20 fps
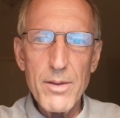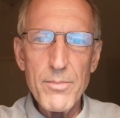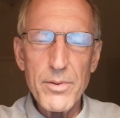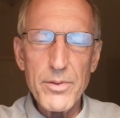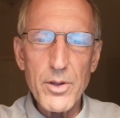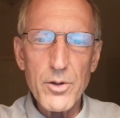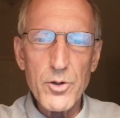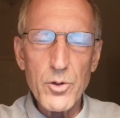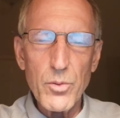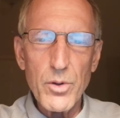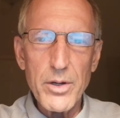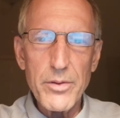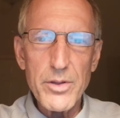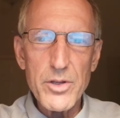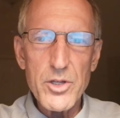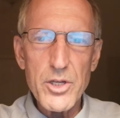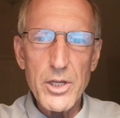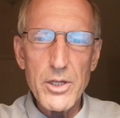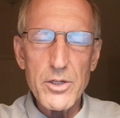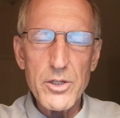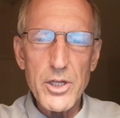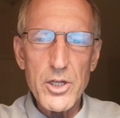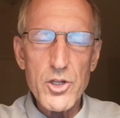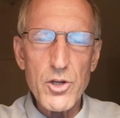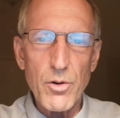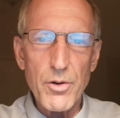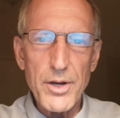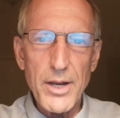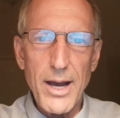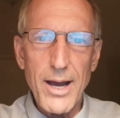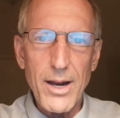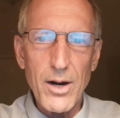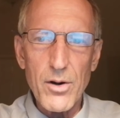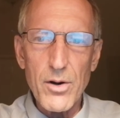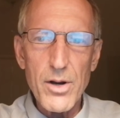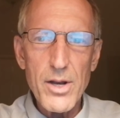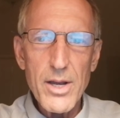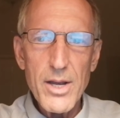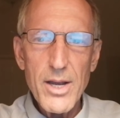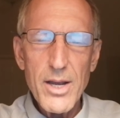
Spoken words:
but they're doing it in the digital dollar.